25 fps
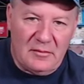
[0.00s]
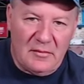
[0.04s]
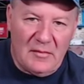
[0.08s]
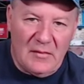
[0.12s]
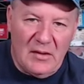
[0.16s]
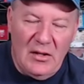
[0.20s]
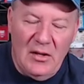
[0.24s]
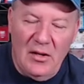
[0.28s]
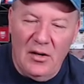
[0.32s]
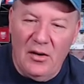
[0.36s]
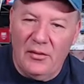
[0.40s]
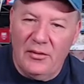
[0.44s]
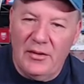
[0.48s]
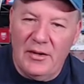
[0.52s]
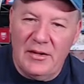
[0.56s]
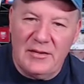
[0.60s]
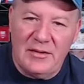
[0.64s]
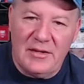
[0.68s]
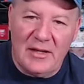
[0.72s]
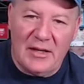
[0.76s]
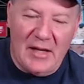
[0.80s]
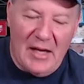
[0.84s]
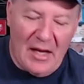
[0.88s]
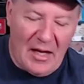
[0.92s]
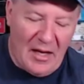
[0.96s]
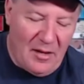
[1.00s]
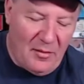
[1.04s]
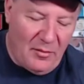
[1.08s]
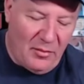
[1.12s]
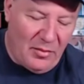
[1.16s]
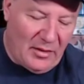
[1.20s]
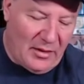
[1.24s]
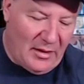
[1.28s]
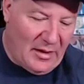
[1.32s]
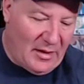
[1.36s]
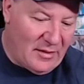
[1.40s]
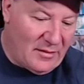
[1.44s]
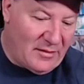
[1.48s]
you know there's a game
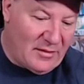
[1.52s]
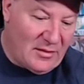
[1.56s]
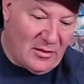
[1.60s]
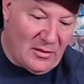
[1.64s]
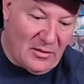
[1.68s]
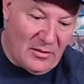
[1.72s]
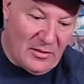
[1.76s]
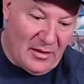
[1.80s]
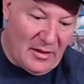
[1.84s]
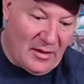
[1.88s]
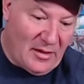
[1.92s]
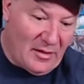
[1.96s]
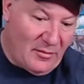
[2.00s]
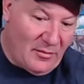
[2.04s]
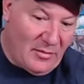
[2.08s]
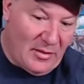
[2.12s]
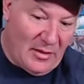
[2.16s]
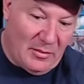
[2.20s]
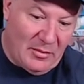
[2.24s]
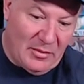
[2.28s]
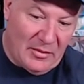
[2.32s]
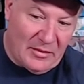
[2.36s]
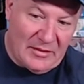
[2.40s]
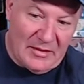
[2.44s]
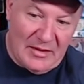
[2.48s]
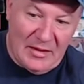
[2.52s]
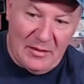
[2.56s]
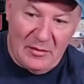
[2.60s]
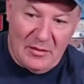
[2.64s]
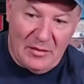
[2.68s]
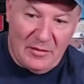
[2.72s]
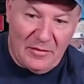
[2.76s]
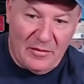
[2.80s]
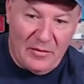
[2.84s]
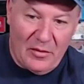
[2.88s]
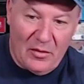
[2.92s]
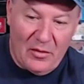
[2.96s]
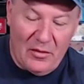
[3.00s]
plan to it and people seem to
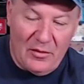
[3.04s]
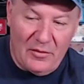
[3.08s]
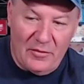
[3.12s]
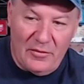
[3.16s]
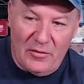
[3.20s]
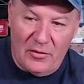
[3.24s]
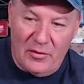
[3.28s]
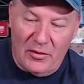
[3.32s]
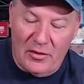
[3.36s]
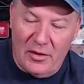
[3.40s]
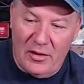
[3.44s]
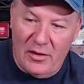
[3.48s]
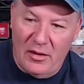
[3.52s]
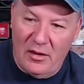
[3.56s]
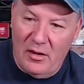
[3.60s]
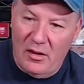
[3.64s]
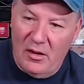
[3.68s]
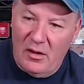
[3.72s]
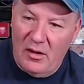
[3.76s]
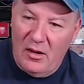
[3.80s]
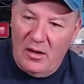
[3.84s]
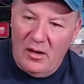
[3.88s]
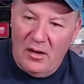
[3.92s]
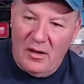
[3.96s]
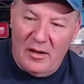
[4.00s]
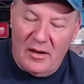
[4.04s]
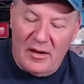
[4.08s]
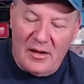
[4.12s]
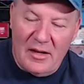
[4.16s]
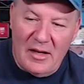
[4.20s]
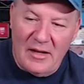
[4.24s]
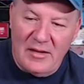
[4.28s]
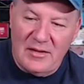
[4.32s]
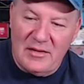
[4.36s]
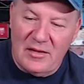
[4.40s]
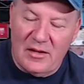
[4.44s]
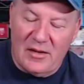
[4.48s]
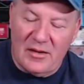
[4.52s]
fall for it like i
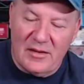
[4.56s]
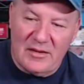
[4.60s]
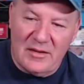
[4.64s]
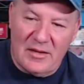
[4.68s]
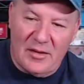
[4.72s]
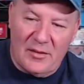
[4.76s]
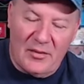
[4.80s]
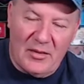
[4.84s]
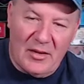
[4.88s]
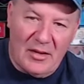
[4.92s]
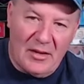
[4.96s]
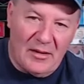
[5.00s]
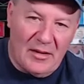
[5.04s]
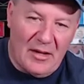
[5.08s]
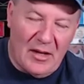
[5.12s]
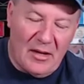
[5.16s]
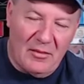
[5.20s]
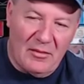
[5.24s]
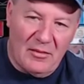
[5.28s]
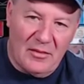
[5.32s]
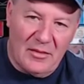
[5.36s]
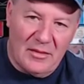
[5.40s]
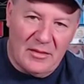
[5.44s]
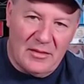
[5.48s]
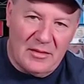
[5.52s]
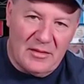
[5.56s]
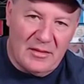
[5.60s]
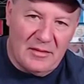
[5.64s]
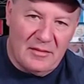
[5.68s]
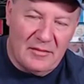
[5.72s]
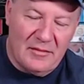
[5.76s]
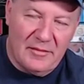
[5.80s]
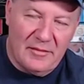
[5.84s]
saw something that was